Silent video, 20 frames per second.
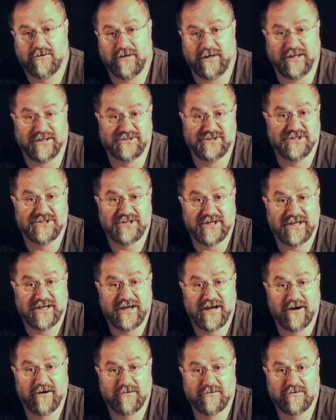existing
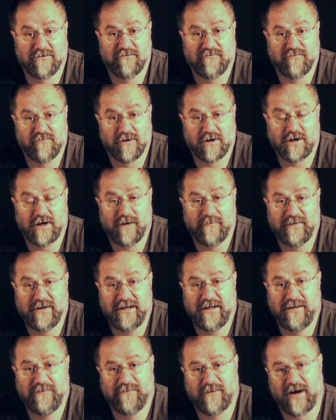character for a
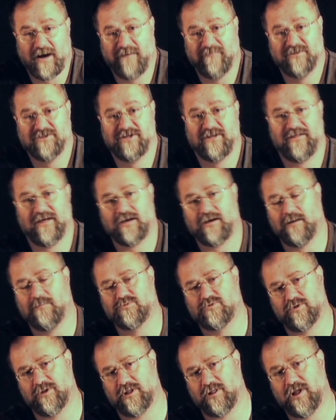company, obviously that
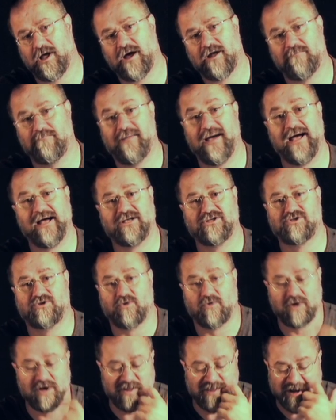comes with a lot of
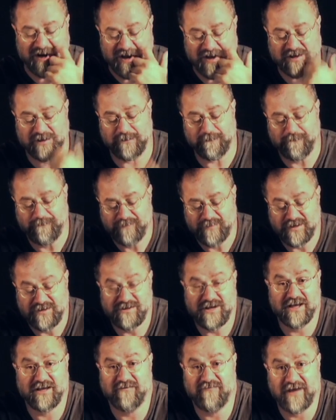backstory that I can
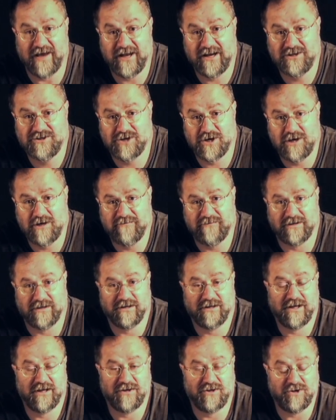take advantage of
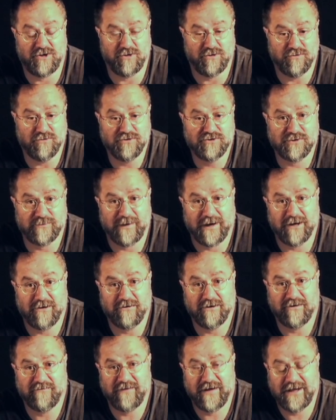and use to my
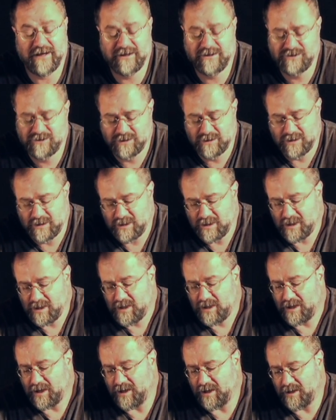own advantage.
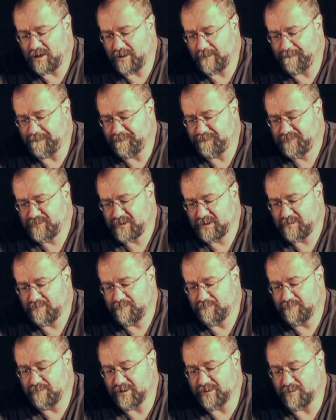
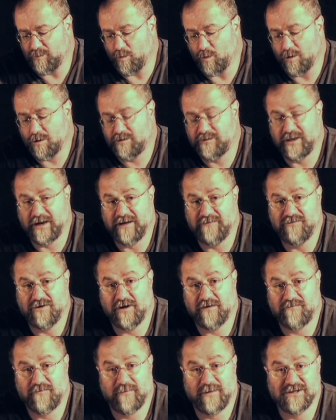But the work that I've
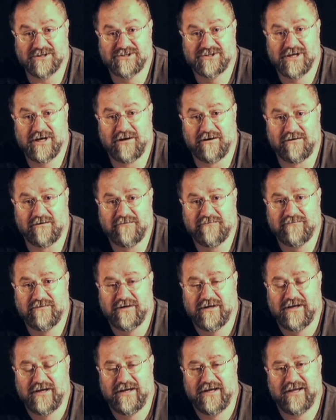done for myself
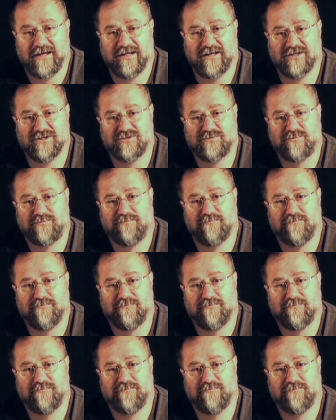is